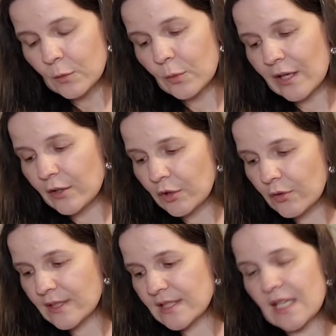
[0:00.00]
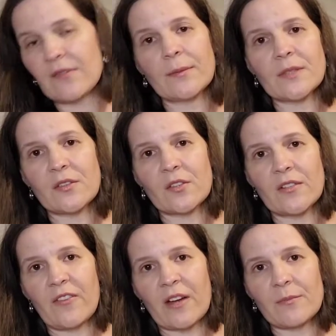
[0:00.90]
where you can save up to
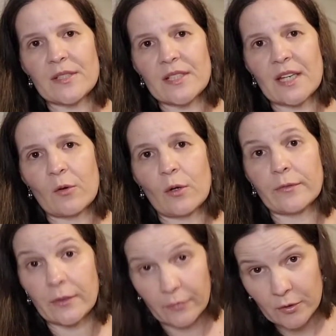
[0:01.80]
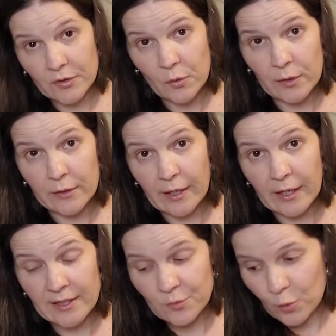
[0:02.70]
35% off your first order
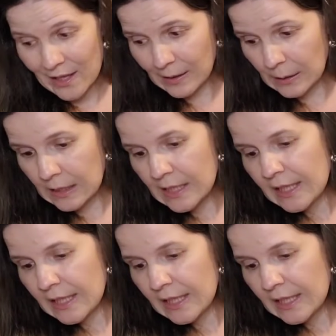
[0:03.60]
as well.